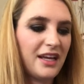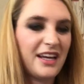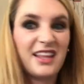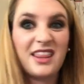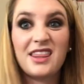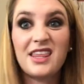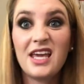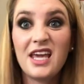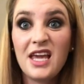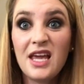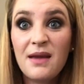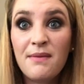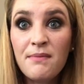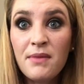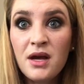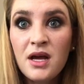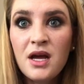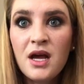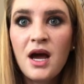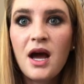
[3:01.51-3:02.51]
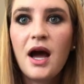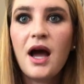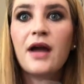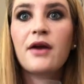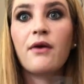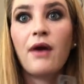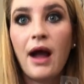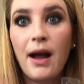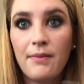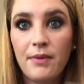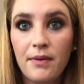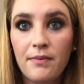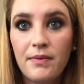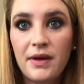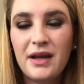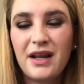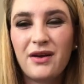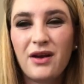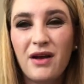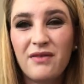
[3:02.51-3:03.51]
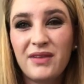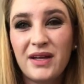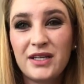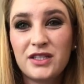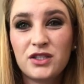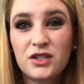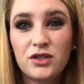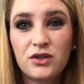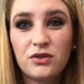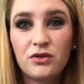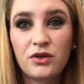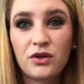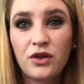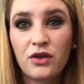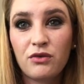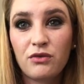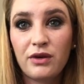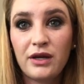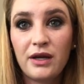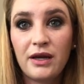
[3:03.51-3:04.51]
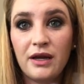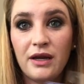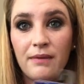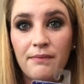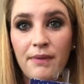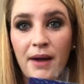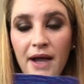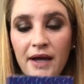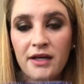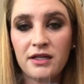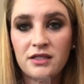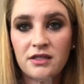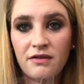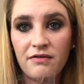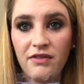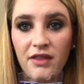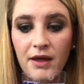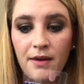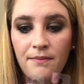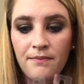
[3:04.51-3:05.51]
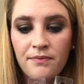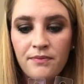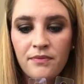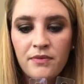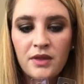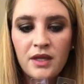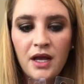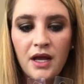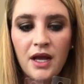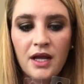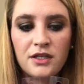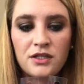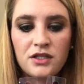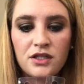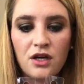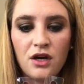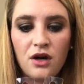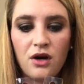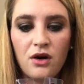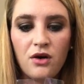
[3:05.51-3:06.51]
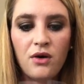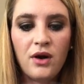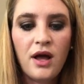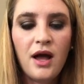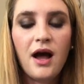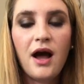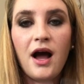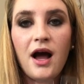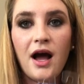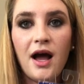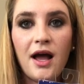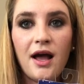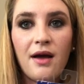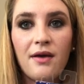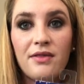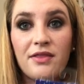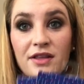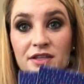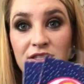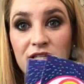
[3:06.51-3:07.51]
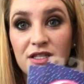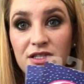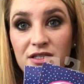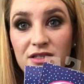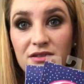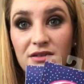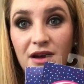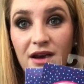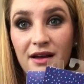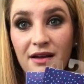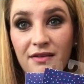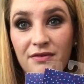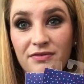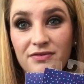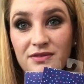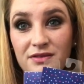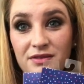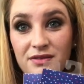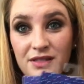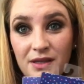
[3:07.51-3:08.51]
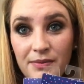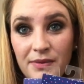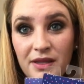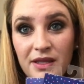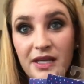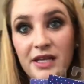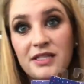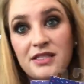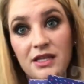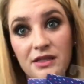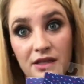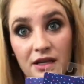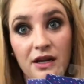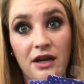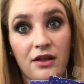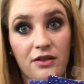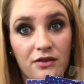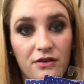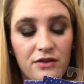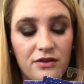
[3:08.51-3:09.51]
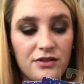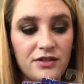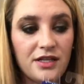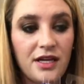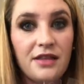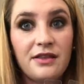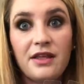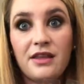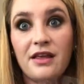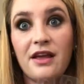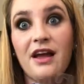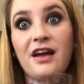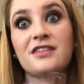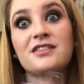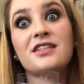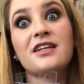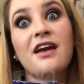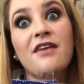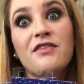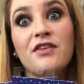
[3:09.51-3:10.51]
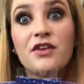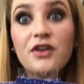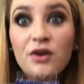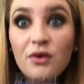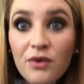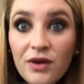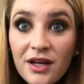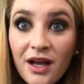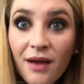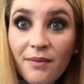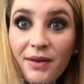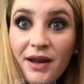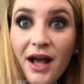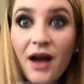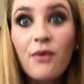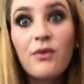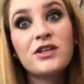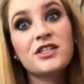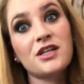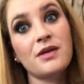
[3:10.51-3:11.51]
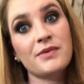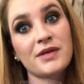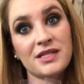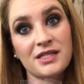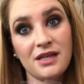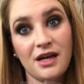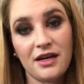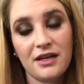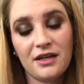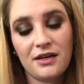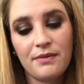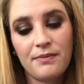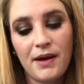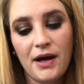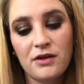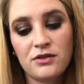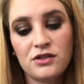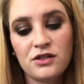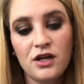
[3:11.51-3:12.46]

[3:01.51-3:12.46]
Like theme, I grab them, and I grab like 2 or 3 packets of them. And so I have some of these and then others, and then they actually have a new one coming out, which I'm excited about.